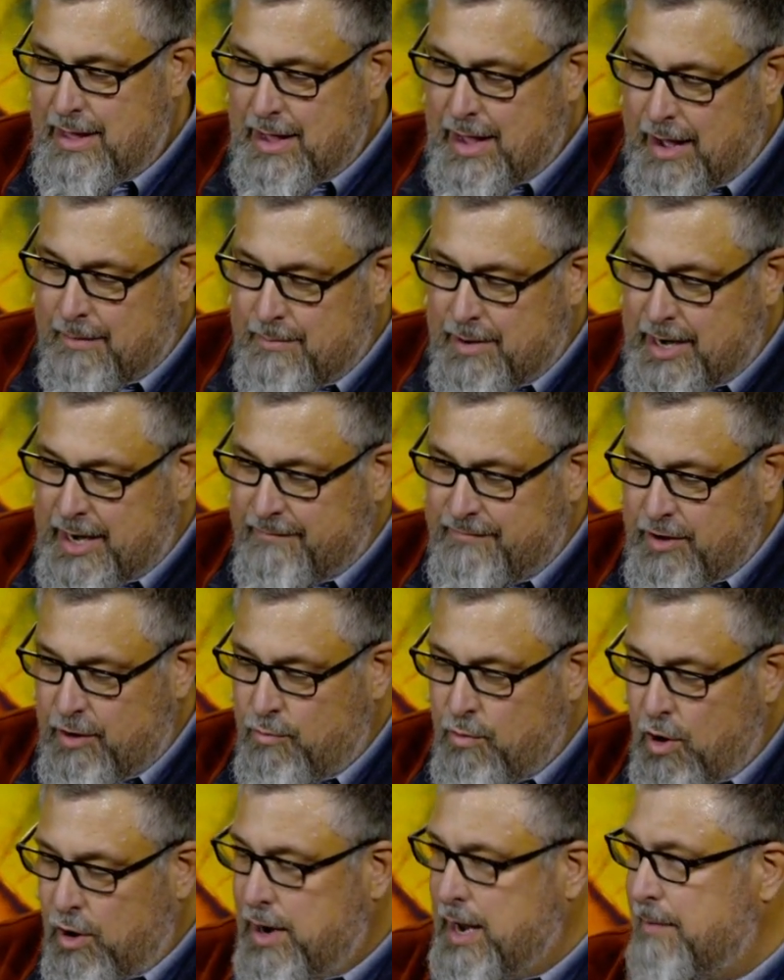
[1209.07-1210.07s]
How many of you
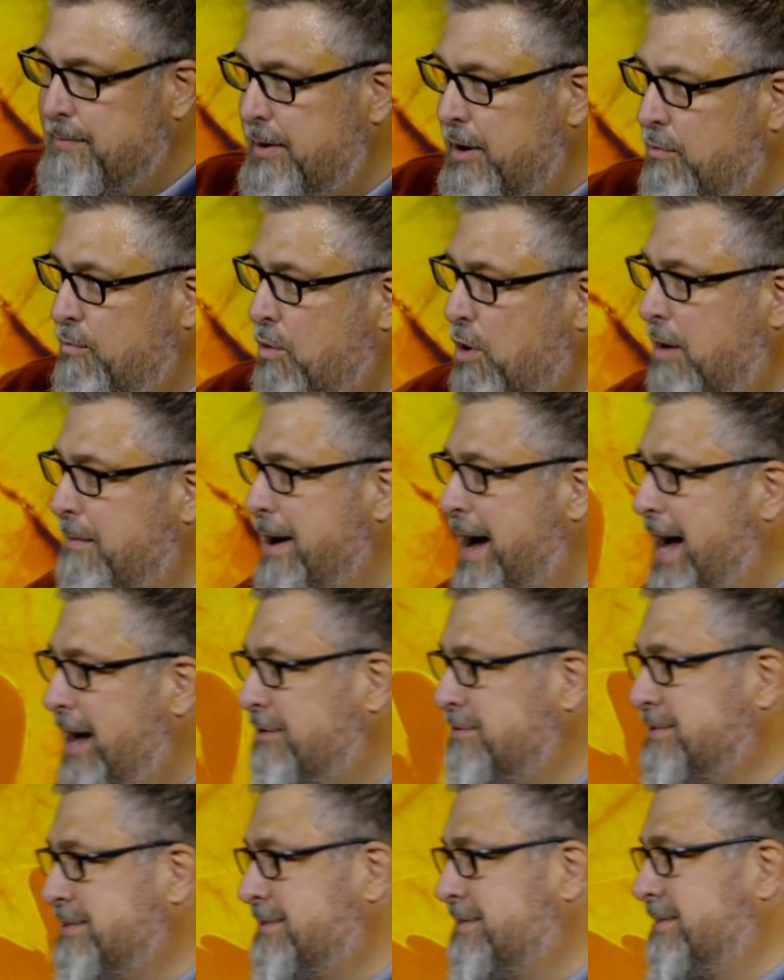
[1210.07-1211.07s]
woke up in a warm
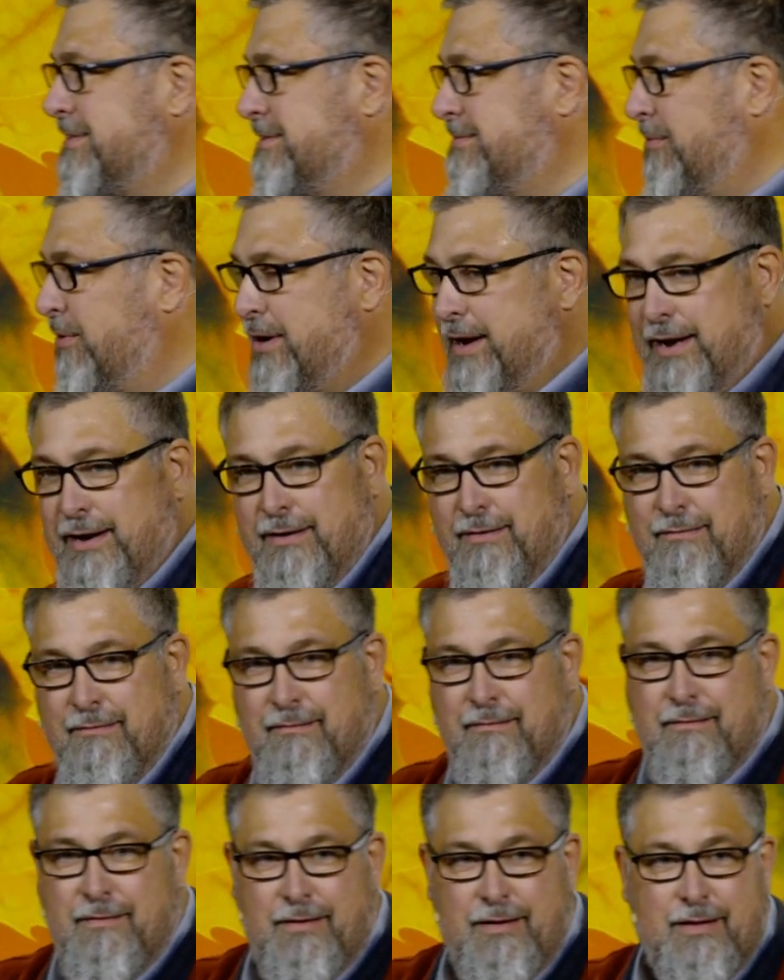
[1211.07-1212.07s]
house this morning?
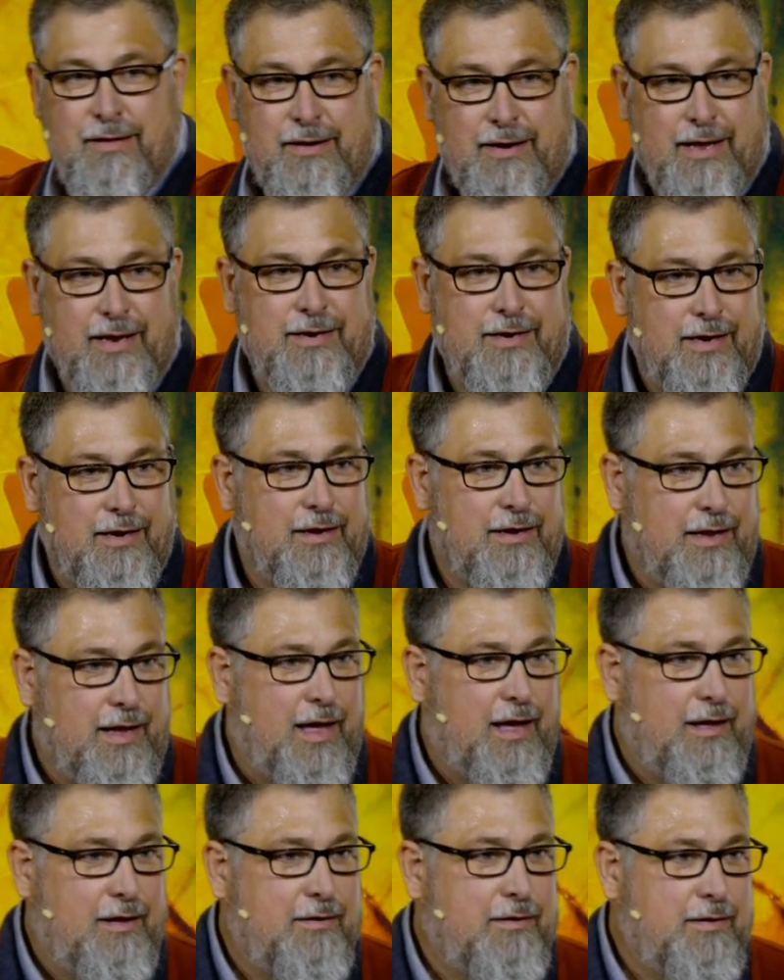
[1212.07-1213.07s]
Did you?
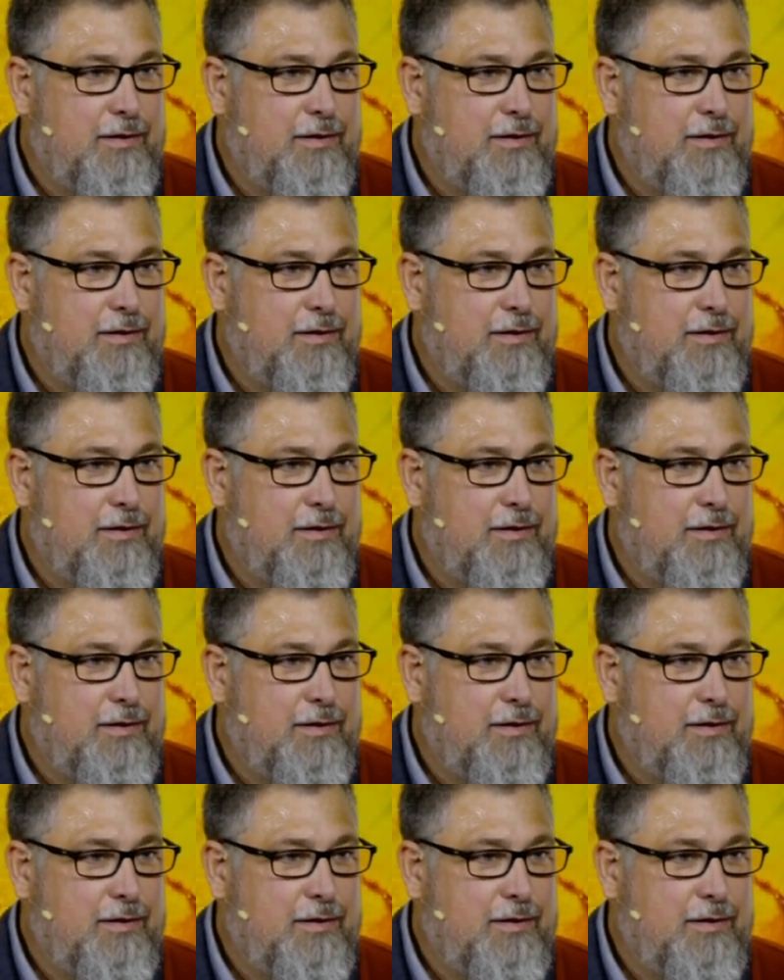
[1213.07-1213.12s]
Yeah?